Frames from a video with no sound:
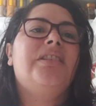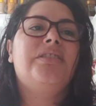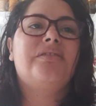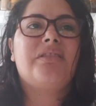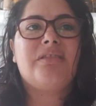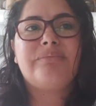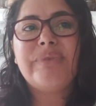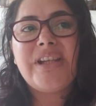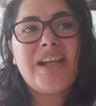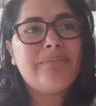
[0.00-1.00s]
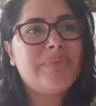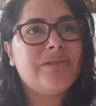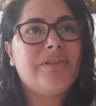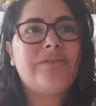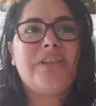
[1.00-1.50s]
You cannot be happy
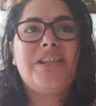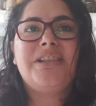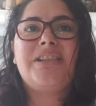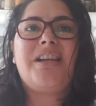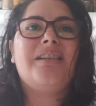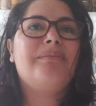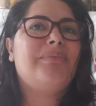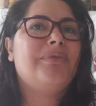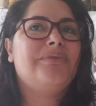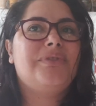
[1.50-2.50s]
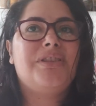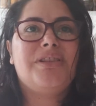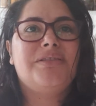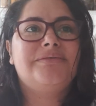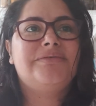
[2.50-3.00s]
with any type of
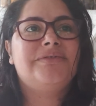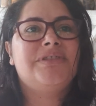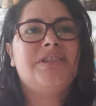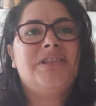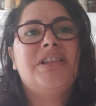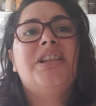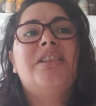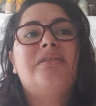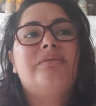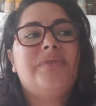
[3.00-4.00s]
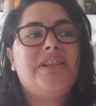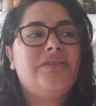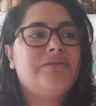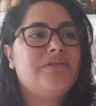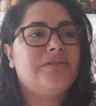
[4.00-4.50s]
love when
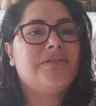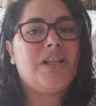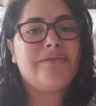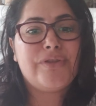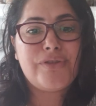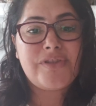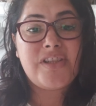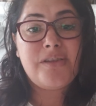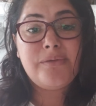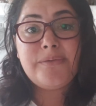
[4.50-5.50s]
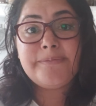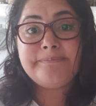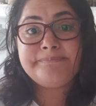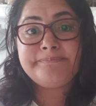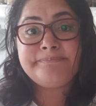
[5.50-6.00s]
you don't love yourself.
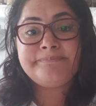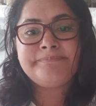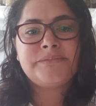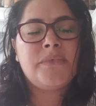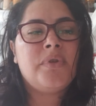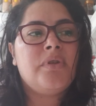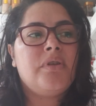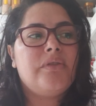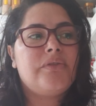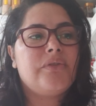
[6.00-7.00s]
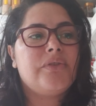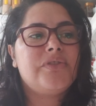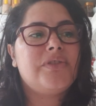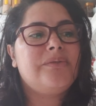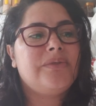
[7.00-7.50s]
So
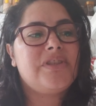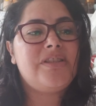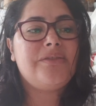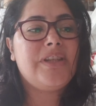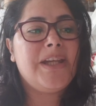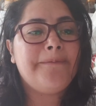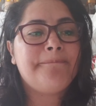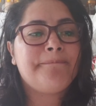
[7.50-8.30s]
it's the first thing.